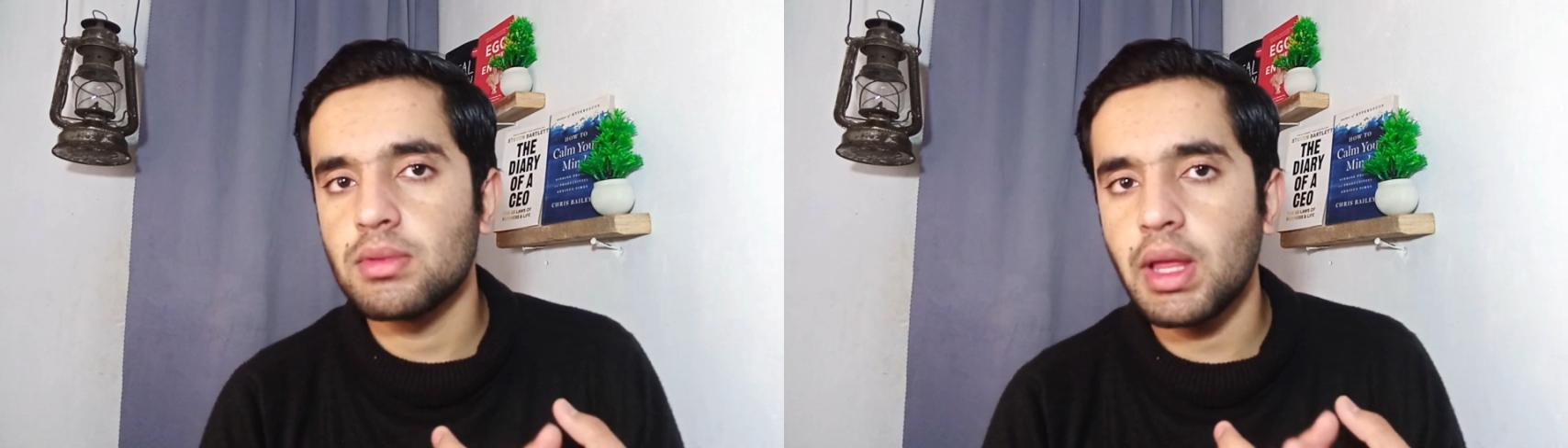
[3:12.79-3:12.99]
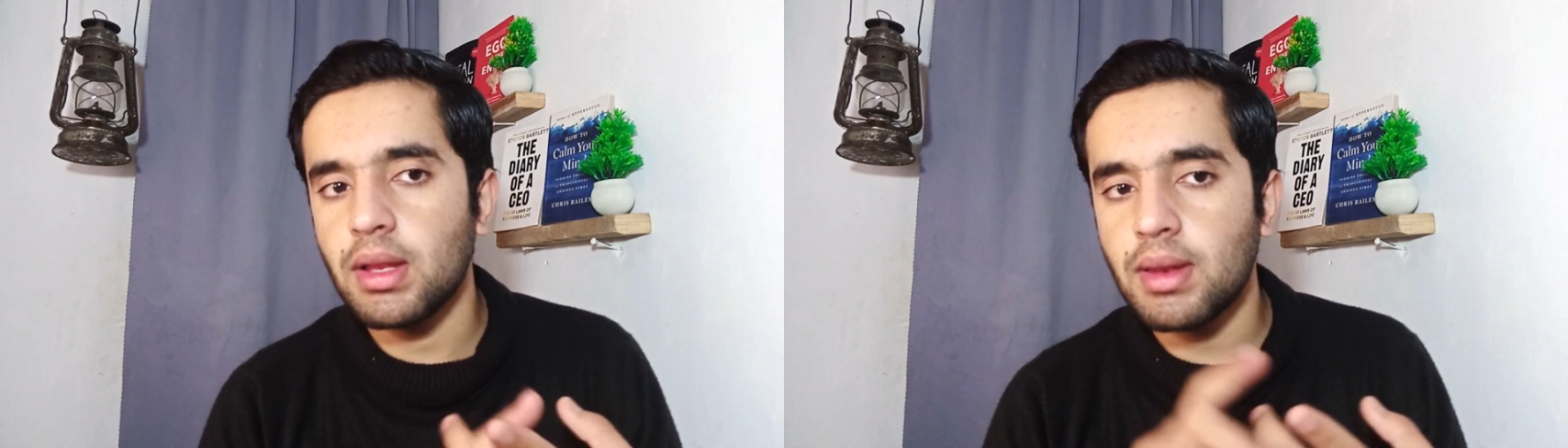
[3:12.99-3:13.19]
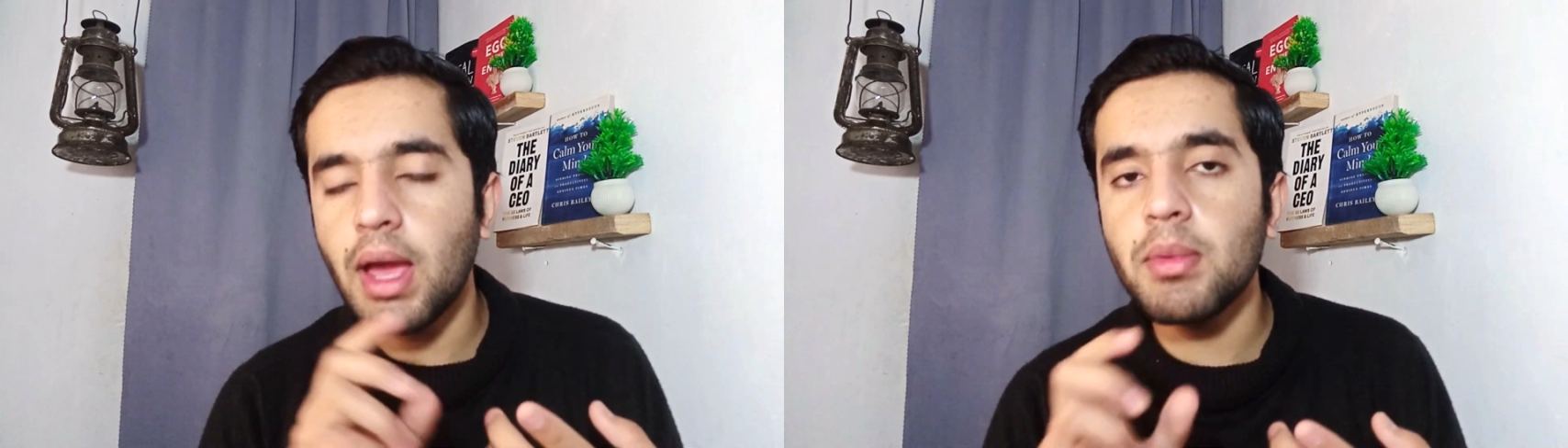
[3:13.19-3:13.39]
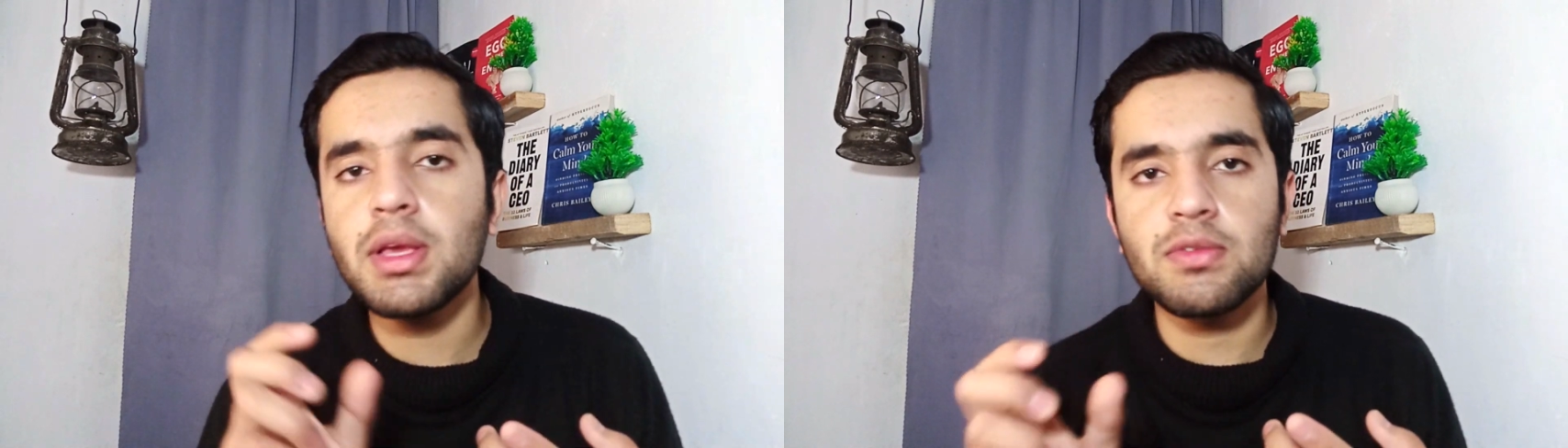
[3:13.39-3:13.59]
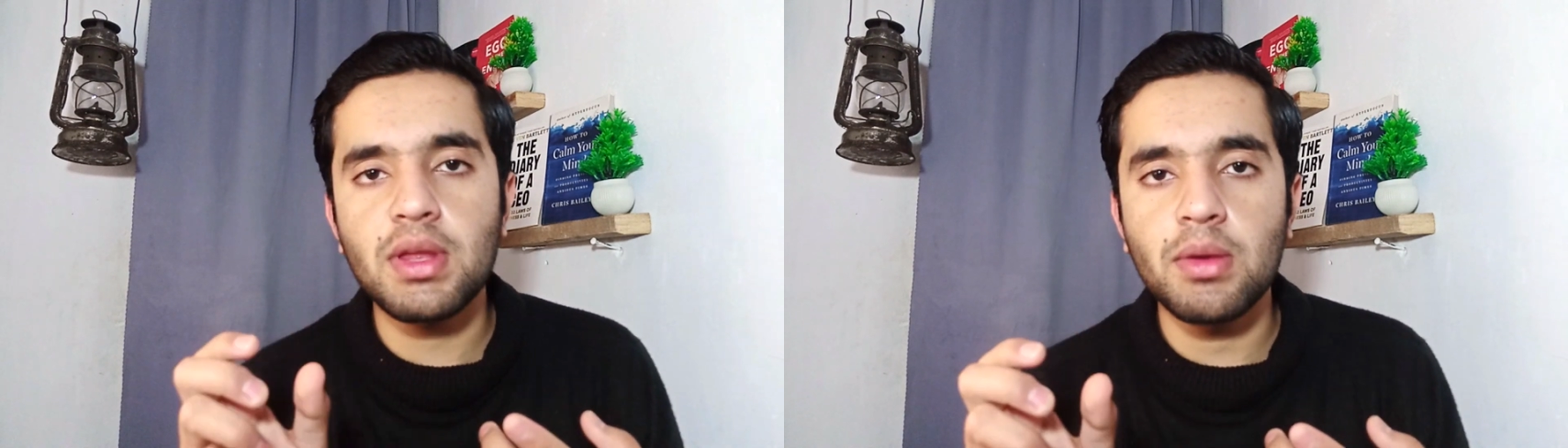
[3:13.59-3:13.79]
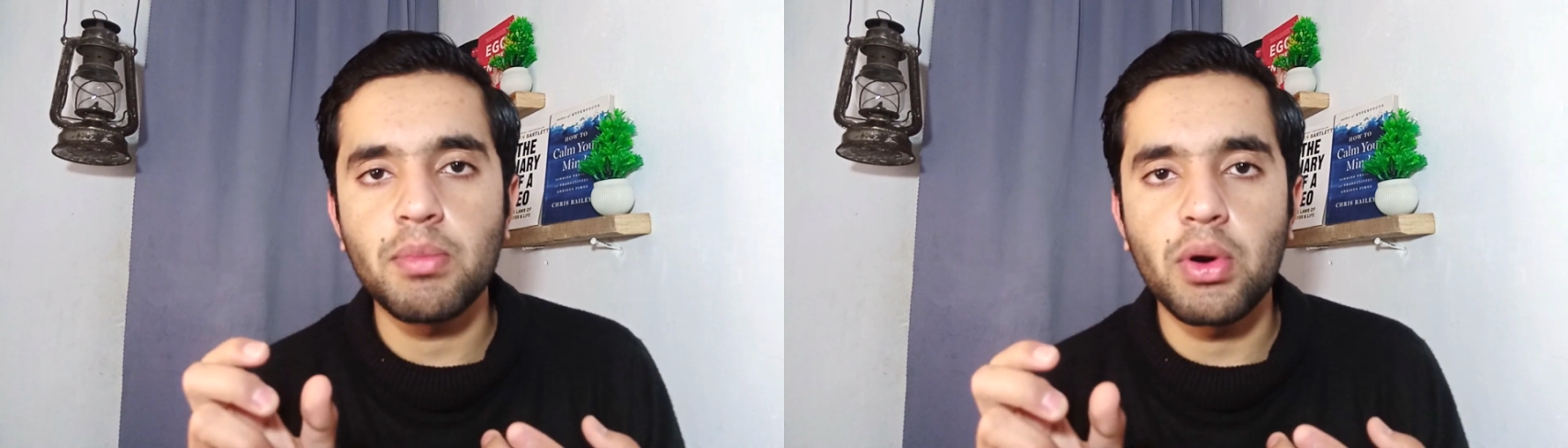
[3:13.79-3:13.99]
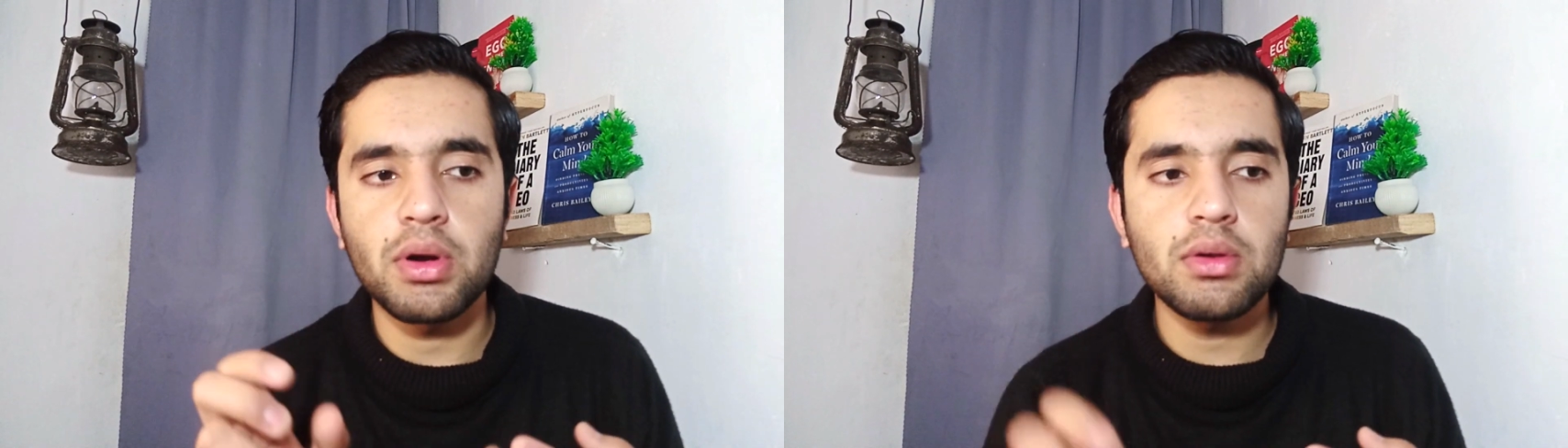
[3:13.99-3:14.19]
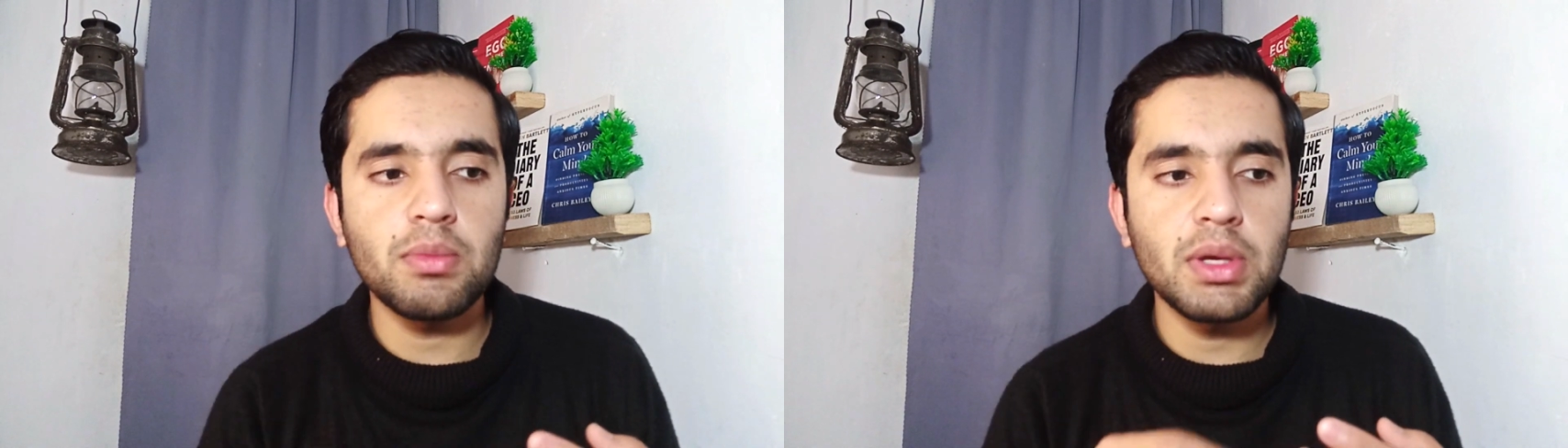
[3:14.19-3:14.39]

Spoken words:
The timing is very important,